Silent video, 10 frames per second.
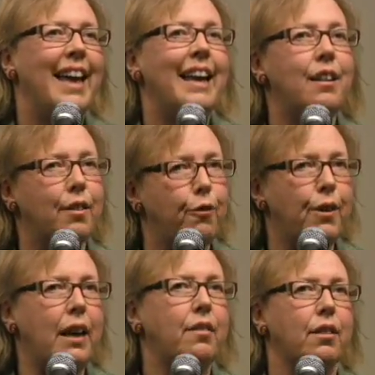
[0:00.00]
into the
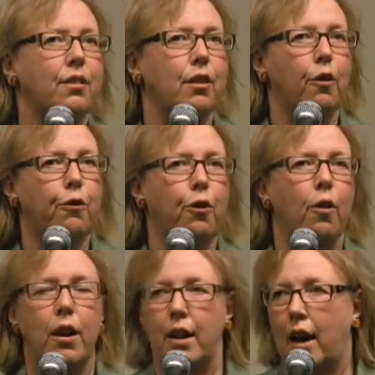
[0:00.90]
visas of
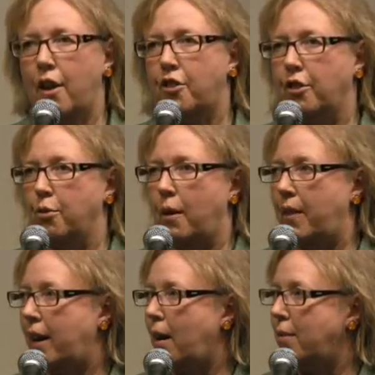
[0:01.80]
foreign nationals when
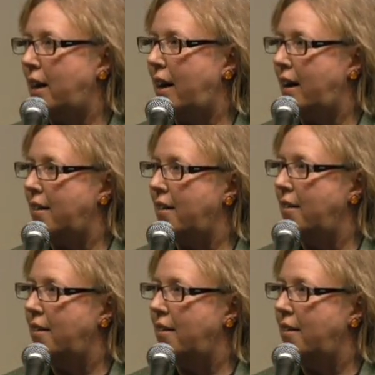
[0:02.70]
they come to Canada.